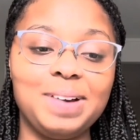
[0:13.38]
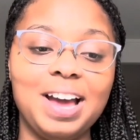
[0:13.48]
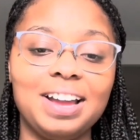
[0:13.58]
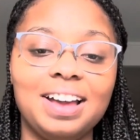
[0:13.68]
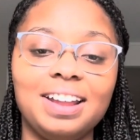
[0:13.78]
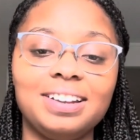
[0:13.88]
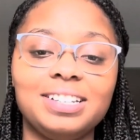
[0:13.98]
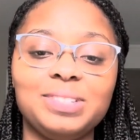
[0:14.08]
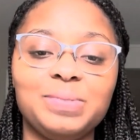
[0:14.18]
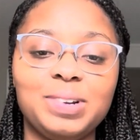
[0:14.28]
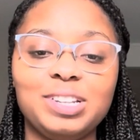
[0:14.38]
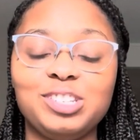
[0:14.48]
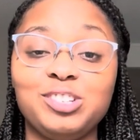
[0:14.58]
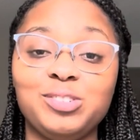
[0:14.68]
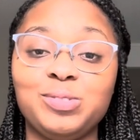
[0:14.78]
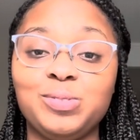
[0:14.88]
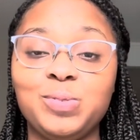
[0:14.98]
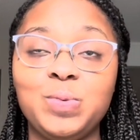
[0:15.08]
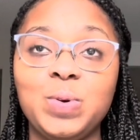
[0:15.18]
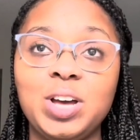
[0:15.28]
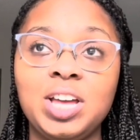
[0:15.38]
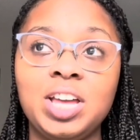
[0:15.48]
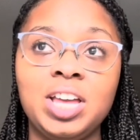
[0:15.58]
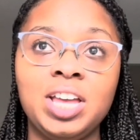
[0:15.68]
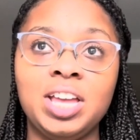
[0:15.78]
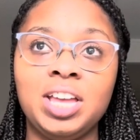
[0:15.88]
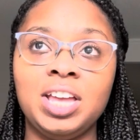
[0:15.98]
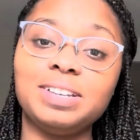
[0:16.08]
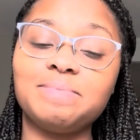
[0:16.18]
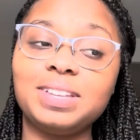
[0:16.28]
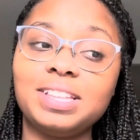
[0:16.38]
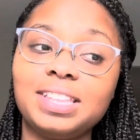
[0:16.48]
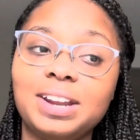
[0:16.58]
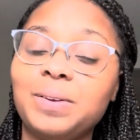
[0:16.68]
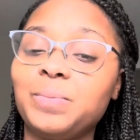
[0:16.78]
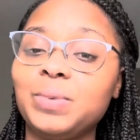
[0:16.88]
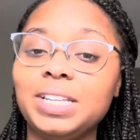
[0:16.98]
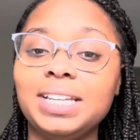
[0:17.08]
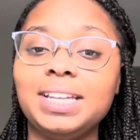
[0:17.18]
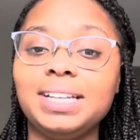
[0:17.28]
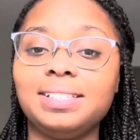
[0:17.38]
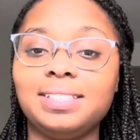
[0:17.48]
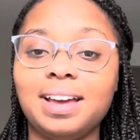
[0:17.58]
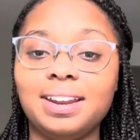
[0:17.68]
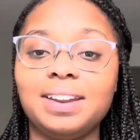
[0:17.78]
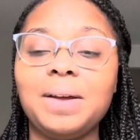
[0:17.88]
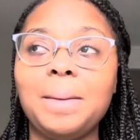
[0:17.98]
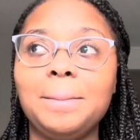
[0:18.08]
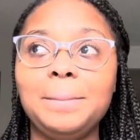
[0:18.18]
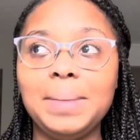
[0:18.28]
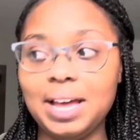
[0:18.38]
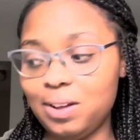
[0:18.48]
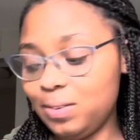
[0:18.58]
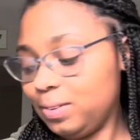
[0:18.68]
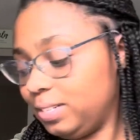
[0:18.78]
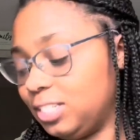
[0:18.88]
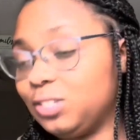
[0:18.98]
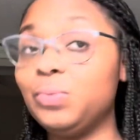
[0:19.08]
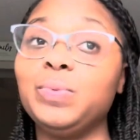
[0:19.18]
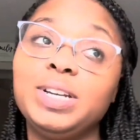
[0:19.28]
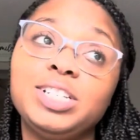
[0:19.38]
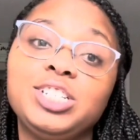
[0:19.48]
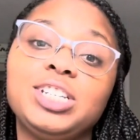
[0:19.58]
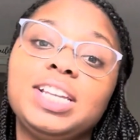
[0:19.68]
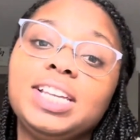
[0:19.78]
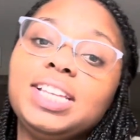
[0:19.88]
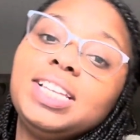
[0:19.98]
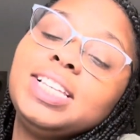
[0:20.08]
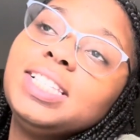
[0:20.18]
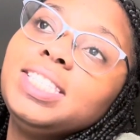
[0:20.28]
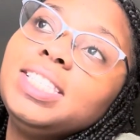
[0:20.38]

I kind of just wanted to something that I'm really excited about, which is